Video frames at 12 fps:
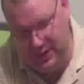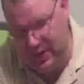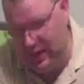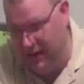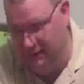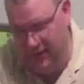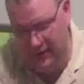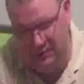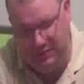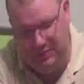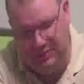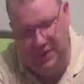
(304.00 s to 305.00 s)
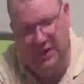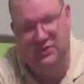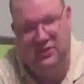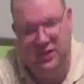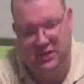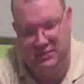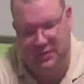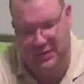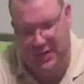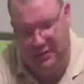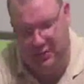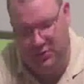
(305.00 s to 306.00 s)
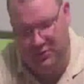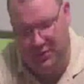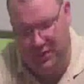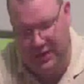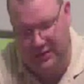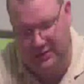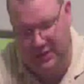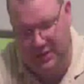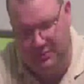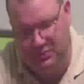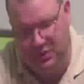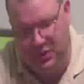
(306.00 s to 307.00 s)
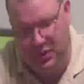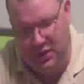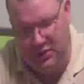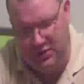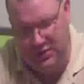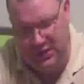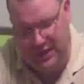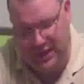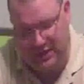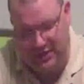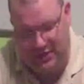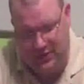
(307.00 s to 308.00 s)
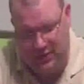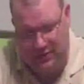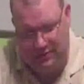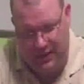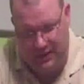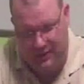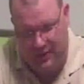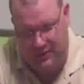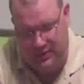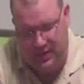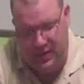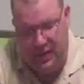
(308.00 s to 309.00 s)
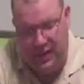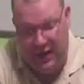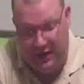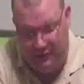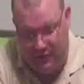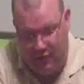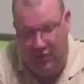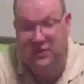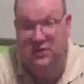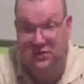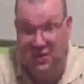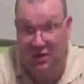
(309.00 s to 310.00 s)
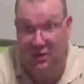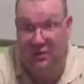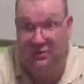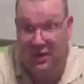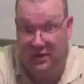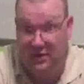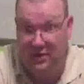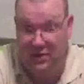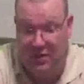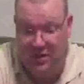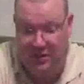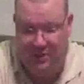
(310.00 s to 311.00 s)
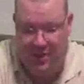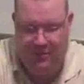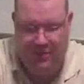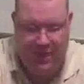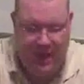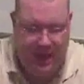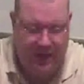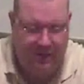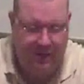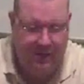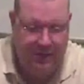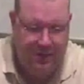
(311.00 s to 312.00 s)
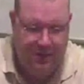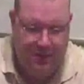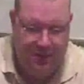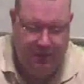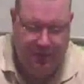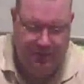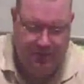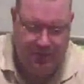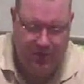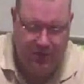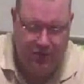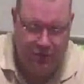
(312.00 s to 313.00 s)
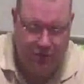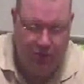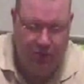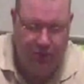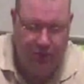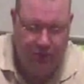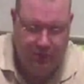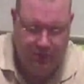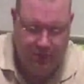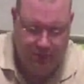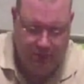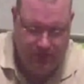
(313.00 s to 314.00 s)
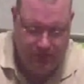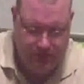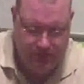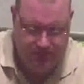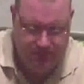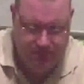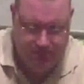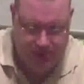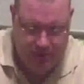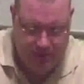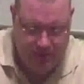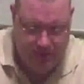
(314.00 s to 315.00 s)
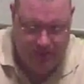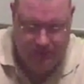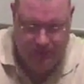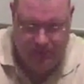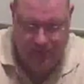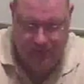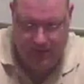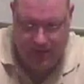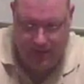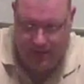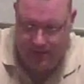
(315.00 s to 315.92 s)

I've got some paper towels on the edge of my table. You probably can't see them, just in case I start to make a mess. And of course, as always, make sure you talk to mom or dad and make sure they're cool with you doing this little experiment. Because right there,